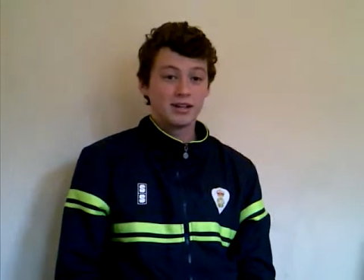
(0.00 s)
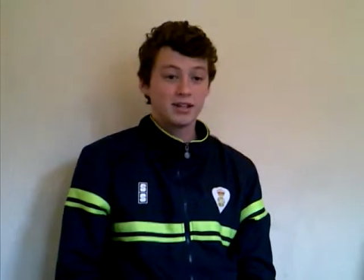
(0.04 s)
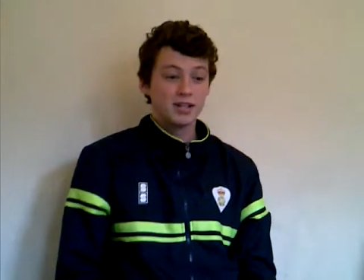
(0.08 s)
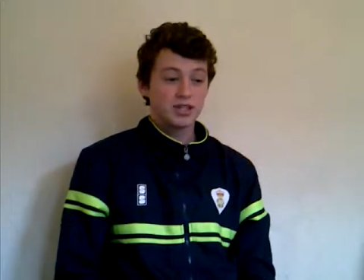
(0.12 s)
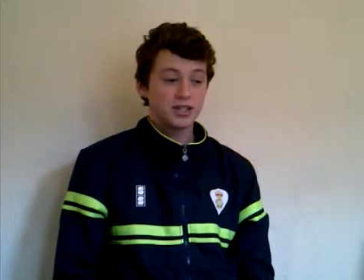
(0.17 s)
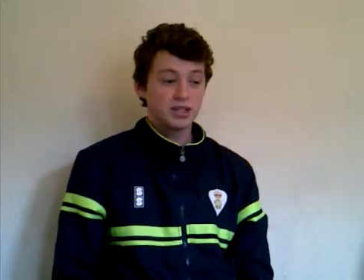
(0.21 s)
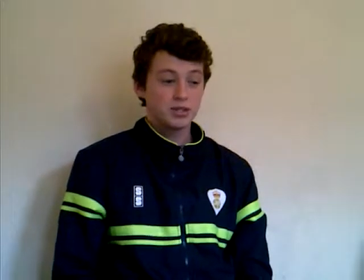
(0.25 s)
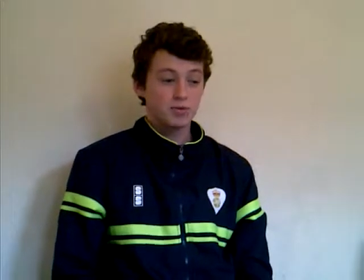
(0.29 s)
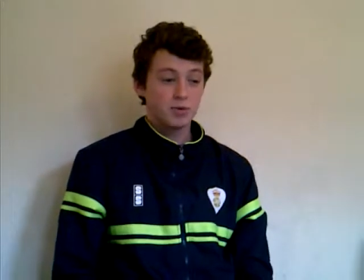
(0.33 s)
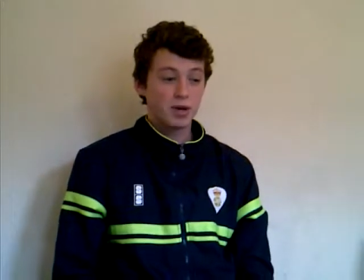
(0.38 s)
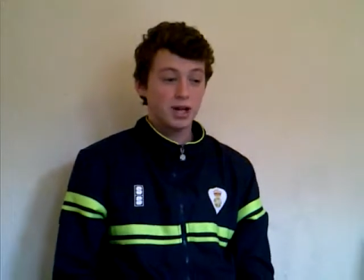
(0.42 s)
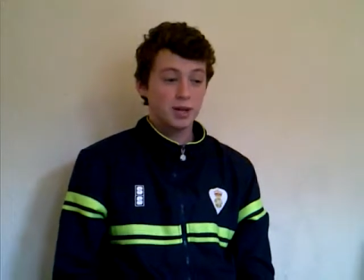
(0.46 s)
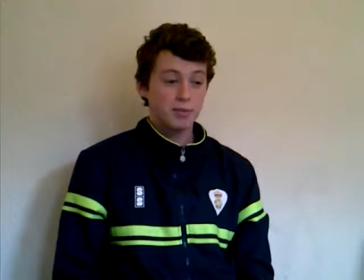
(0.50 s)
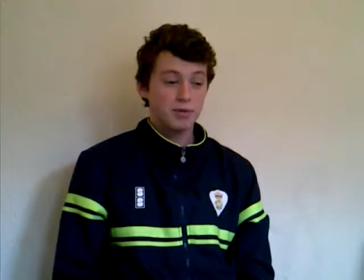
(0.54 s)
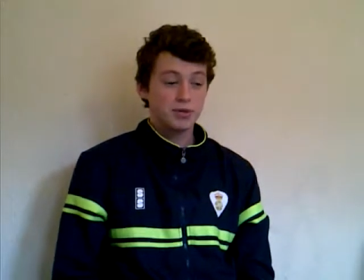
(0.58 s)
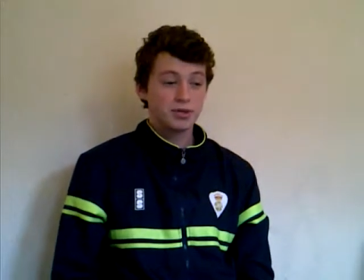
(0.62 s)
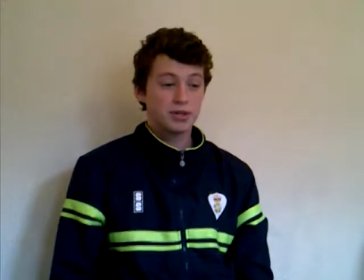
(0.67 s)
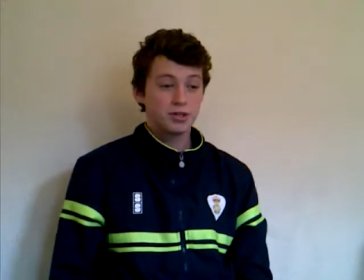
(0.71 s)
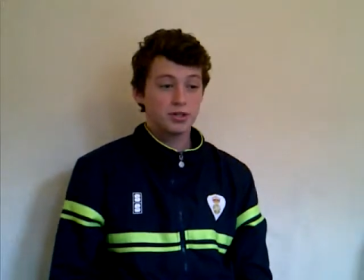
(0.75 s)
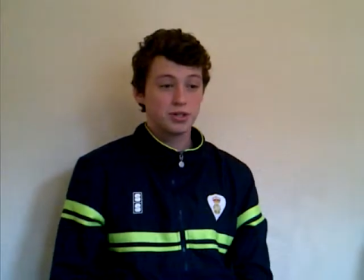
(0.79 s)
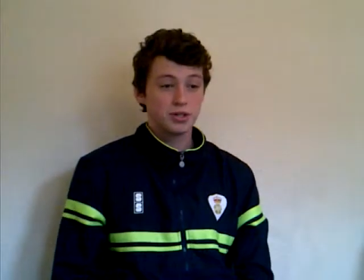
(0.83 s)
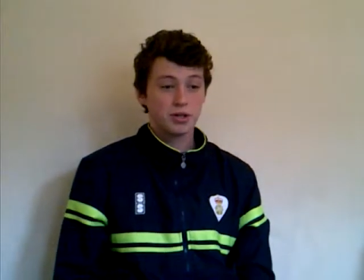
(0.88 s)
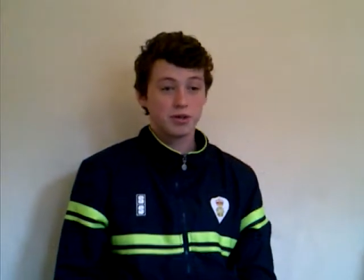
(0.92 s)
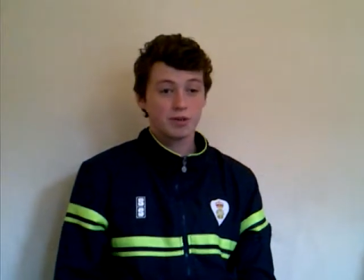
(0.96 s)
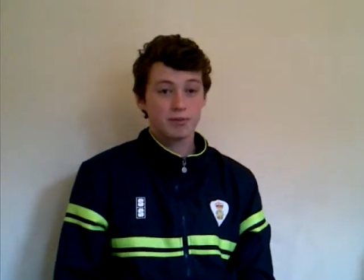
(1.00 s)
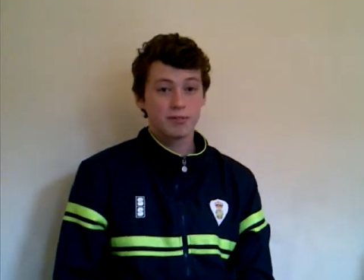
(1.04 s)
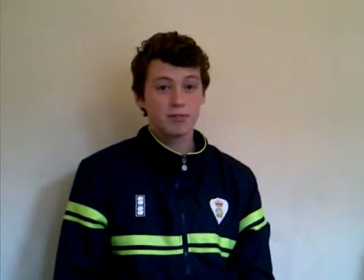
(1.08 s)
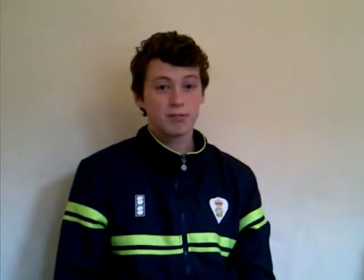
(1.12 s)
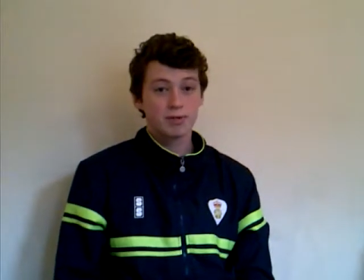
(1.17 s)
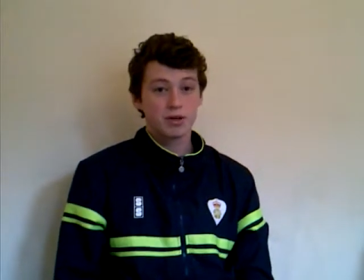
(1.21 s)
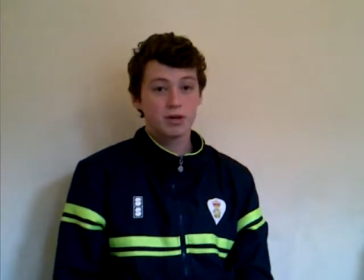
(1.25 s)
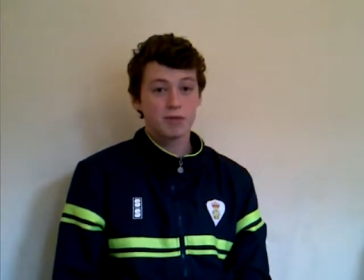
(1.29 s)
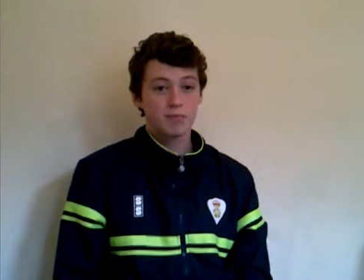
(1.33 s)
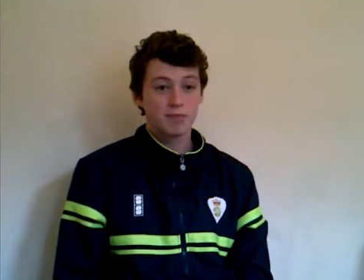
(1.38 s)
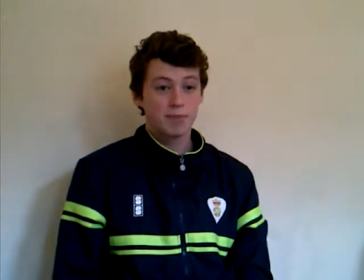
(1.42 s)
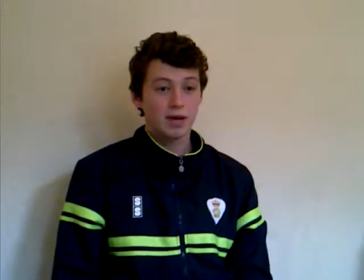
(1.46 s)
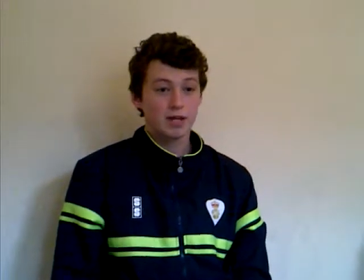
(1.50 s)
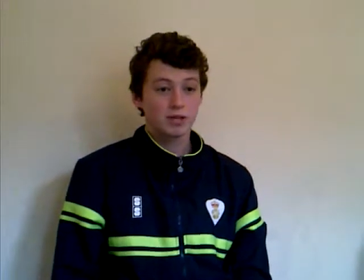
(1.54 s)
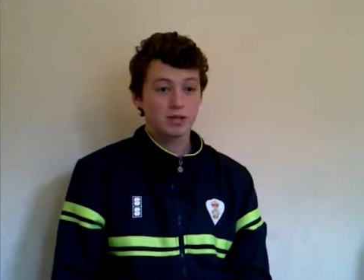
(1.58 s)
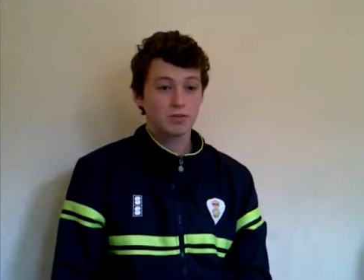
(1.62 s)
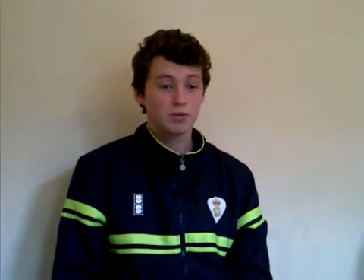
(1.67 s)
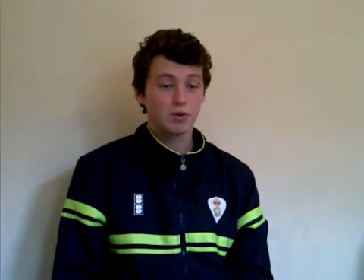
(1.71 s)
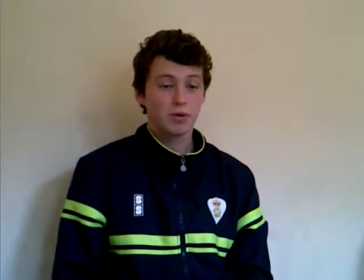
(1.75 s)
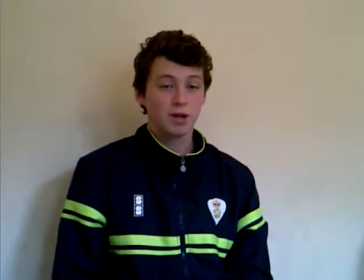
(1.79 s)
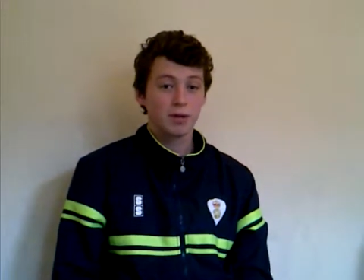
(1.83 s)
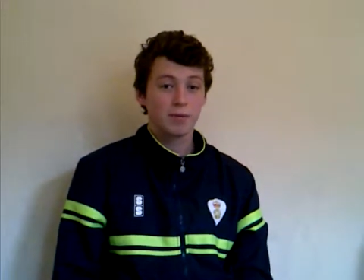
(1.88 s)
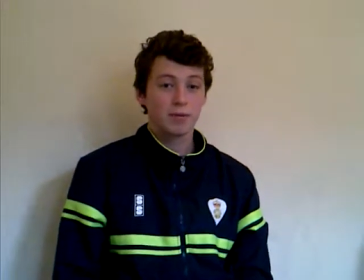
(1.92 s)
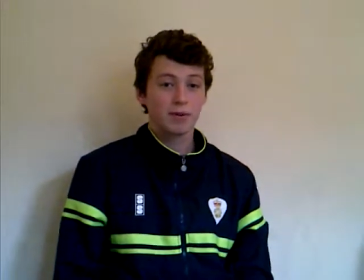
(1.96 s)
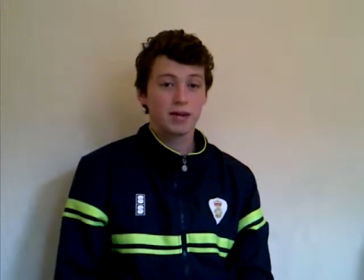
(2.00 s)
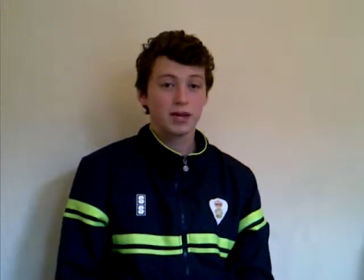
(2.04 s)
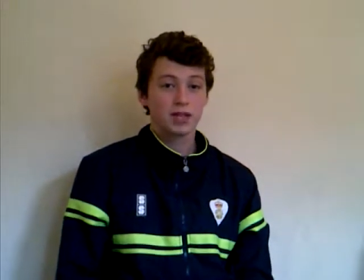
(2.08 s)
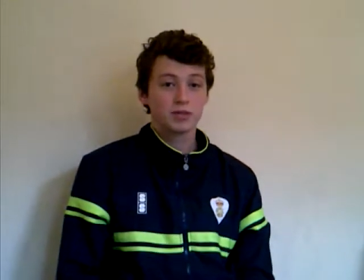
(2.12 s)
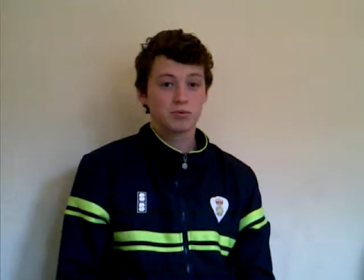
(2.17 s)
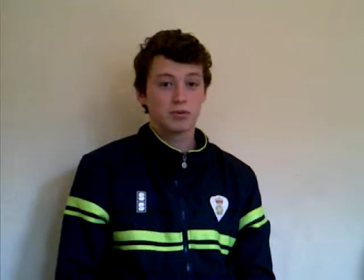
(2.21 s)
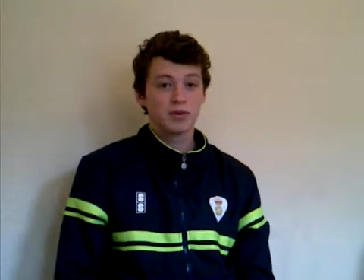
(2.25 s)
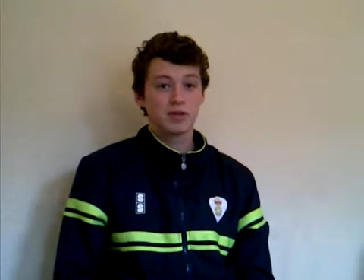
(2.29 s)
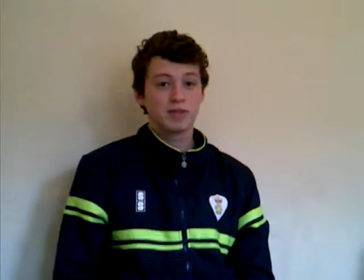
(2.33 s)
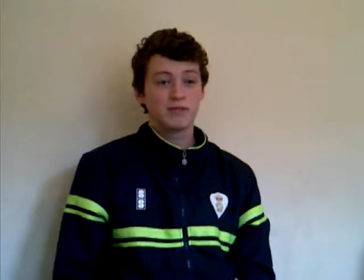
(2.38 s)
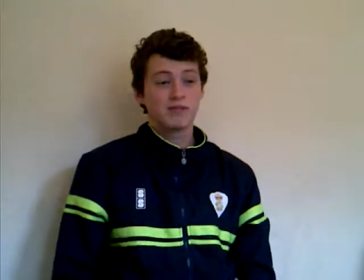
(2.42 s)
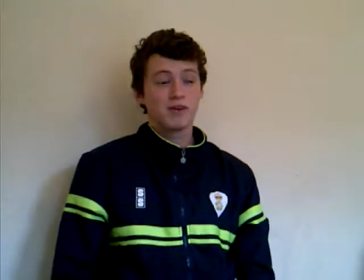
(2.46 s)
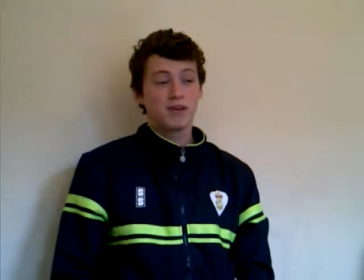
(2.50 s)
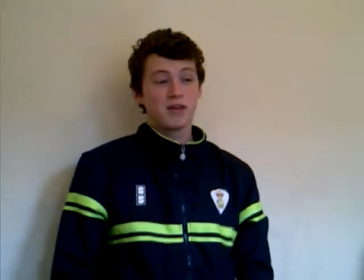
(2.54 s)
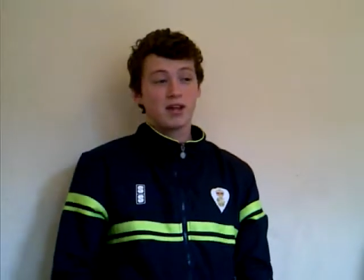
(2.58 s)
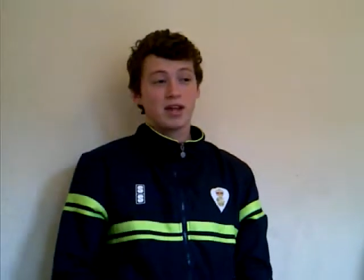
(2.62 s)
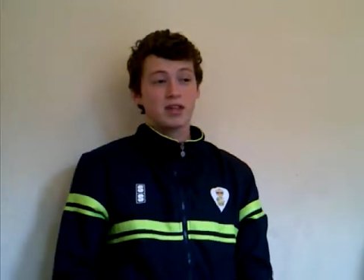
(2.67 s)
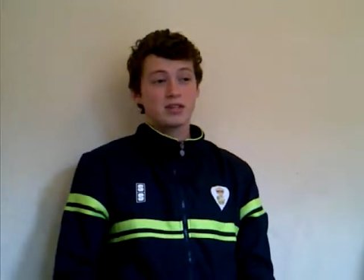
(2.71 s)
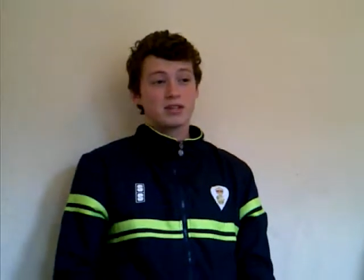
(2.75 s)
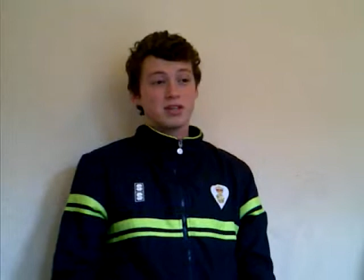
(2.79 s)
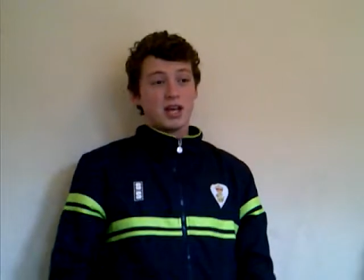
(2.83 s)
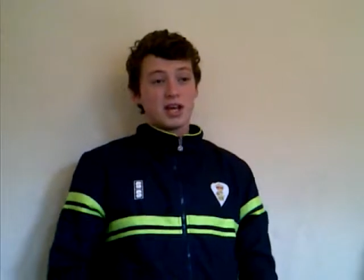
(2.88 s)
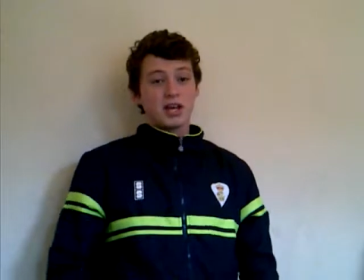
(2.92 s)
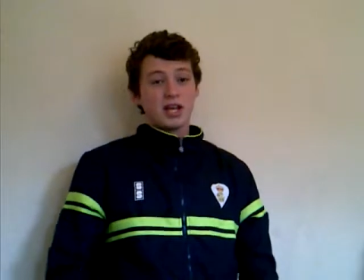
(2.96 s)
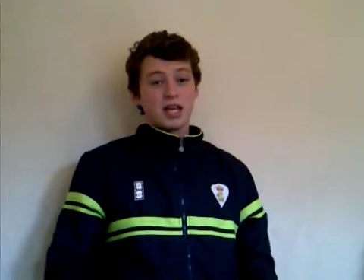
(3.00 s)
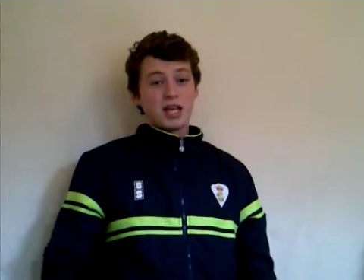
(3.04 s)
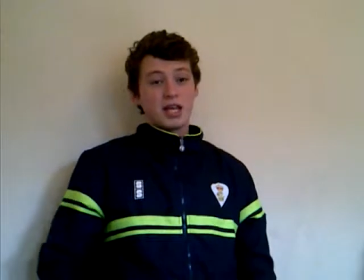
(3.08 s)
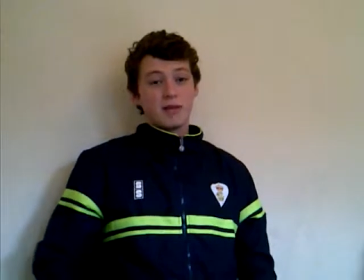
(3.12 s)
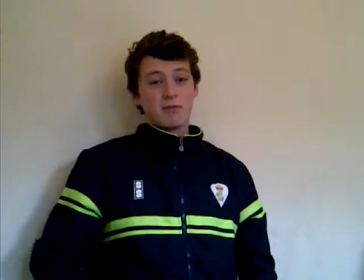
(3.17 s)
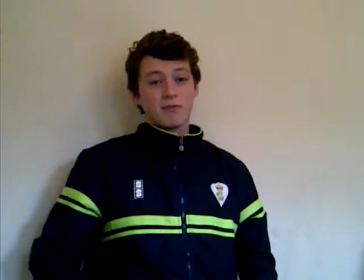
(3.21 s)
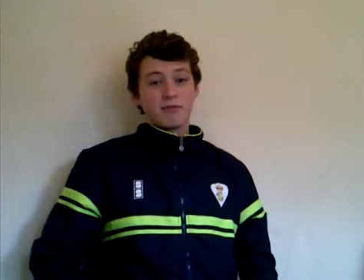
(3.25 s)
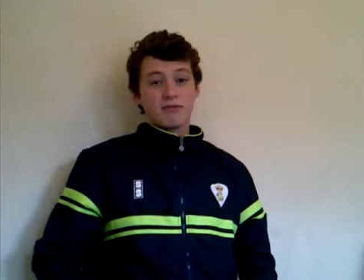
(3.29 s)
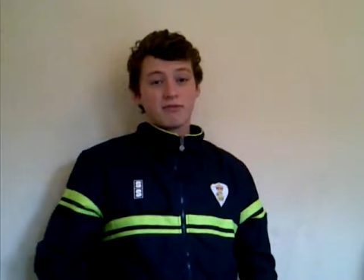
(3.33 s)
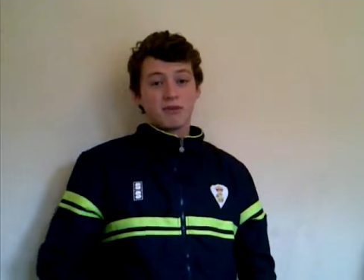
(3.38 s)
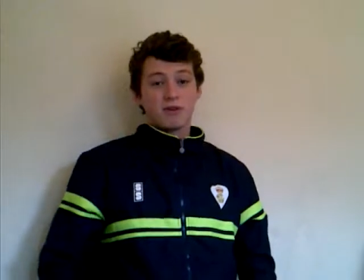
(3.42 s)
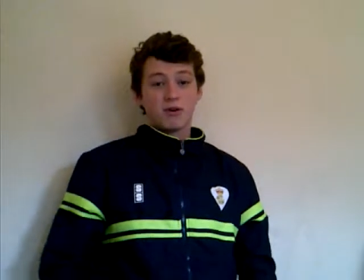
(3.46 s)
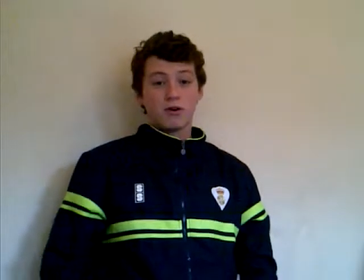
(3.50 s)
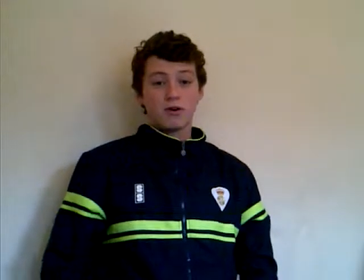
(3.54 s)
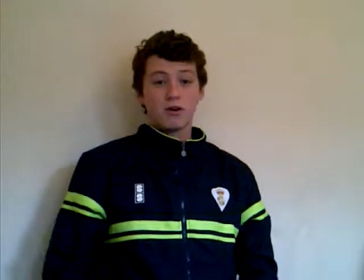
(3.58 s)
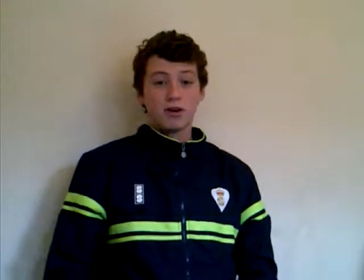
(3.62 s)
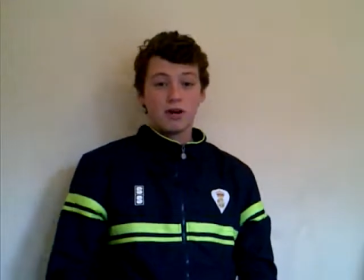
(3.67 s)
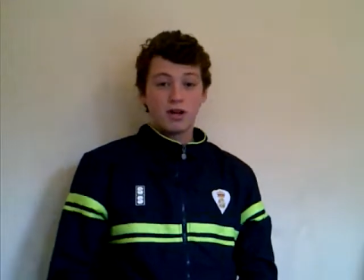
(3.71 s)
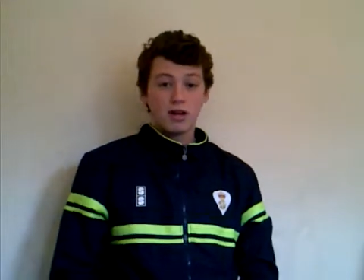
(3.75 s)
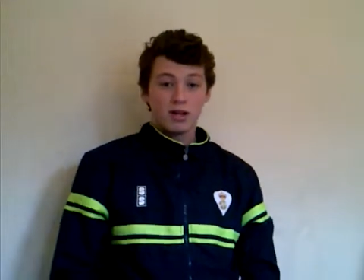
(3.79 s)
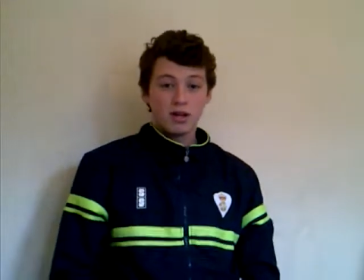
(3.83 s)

This is where you produce your best quality players when they've got their technique before,